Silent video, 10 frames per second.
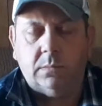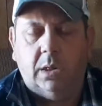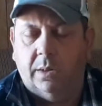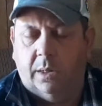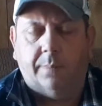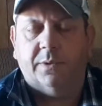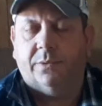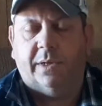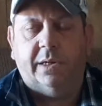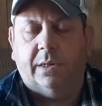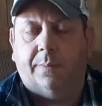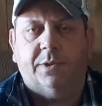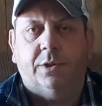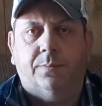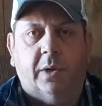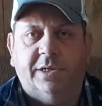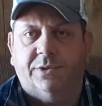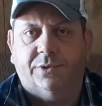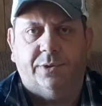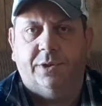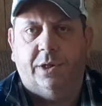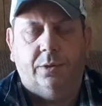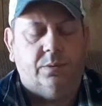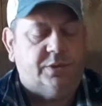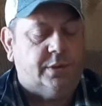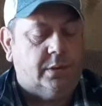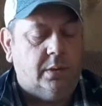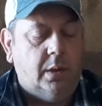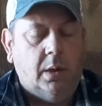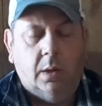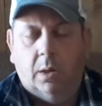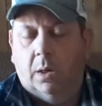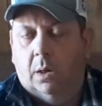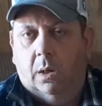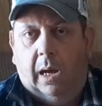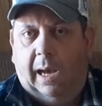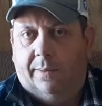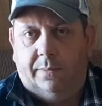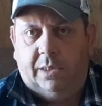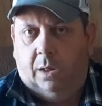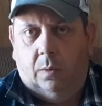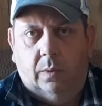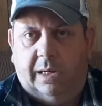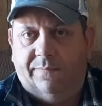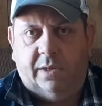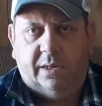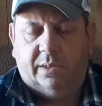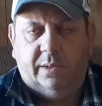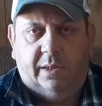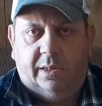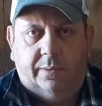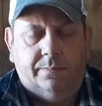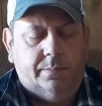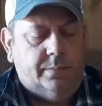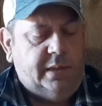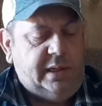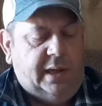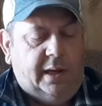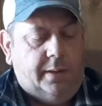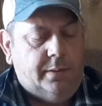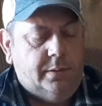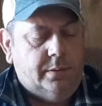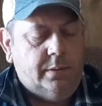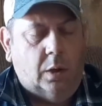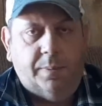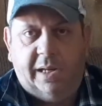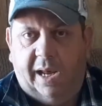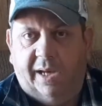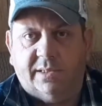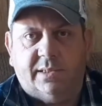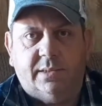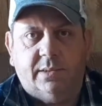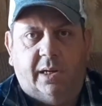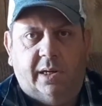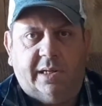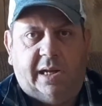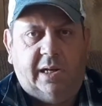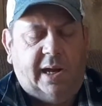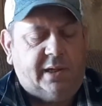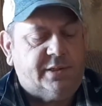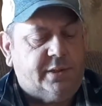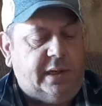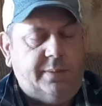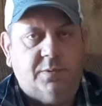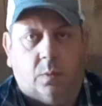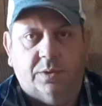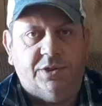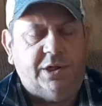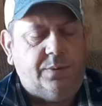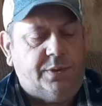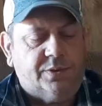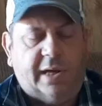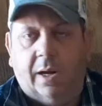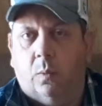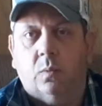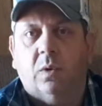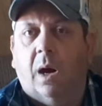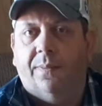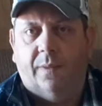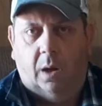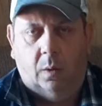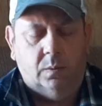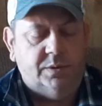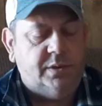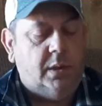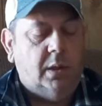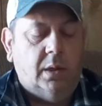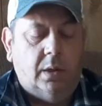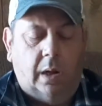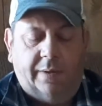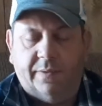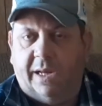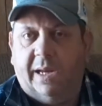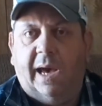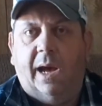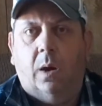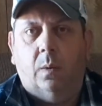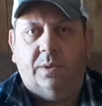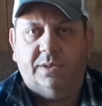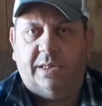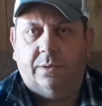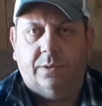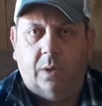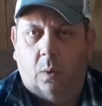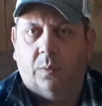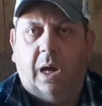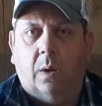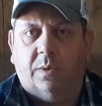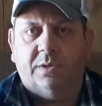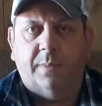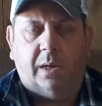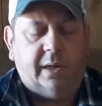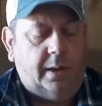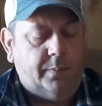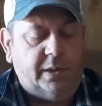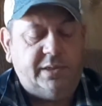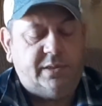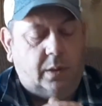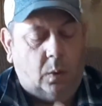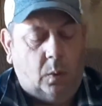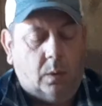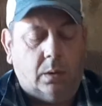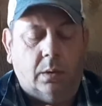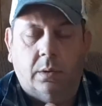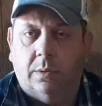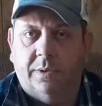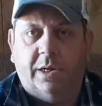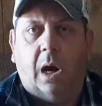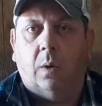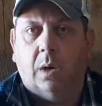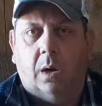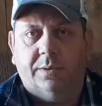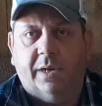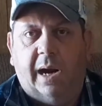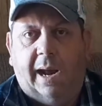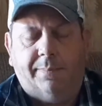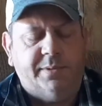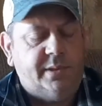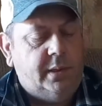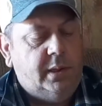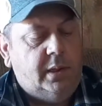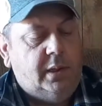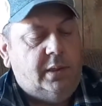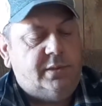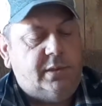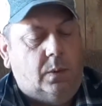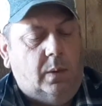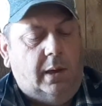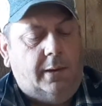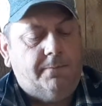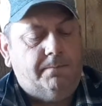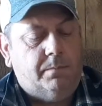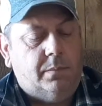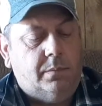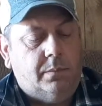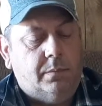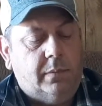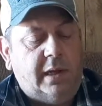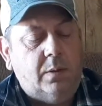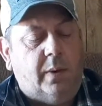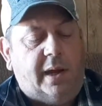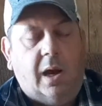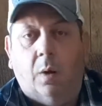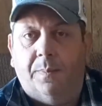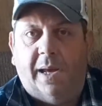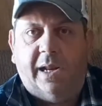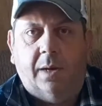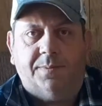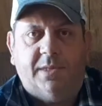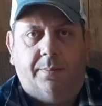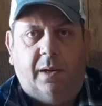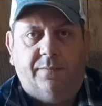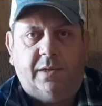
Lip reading: the number 3 and number 2 Bridgers or the Dukes, or or even the No BS Canine Extremes or the Juniors. I don't run those. Everything I own is either the old dogless Montgomerys or the doggone traps. So anyway, I hope that helps some of